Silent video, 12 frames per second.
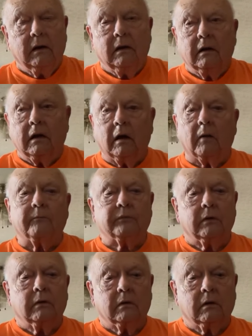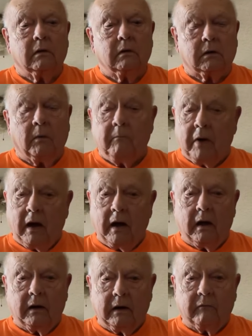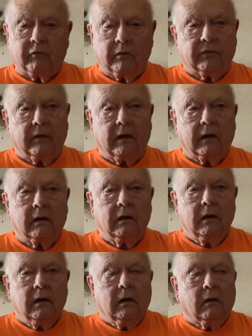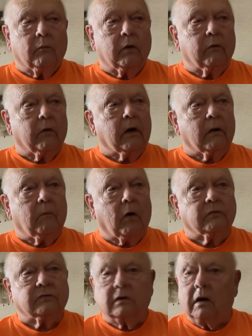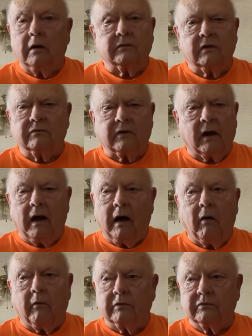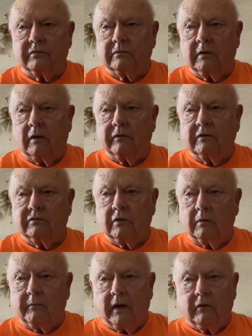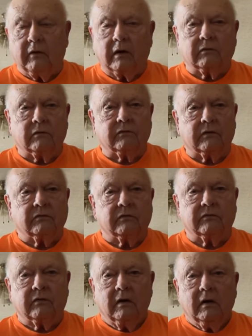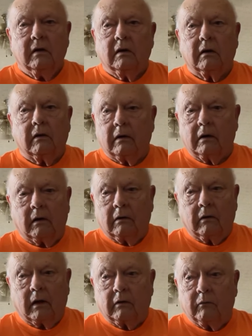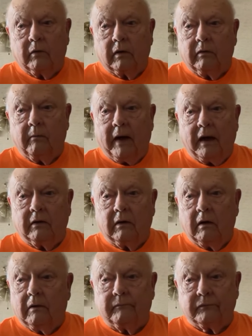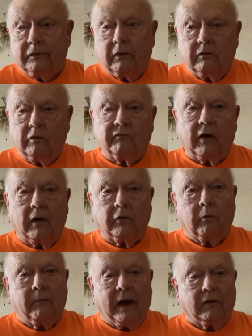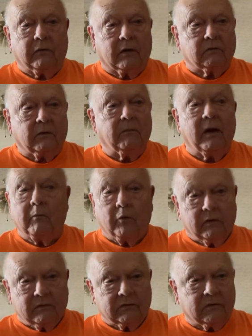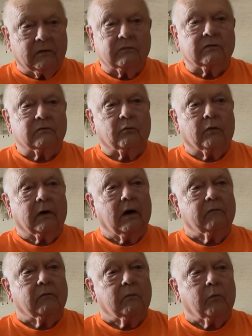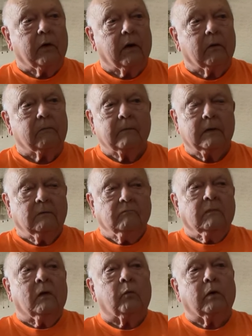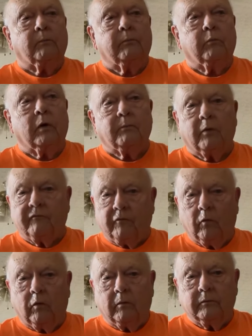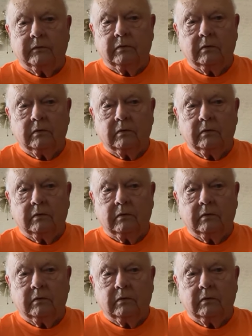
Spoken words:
helped combine everything. We were at a marching contest, and I always tell these young band directors, this is like one of the band. You've got your band director memories, and this is one of them where we performed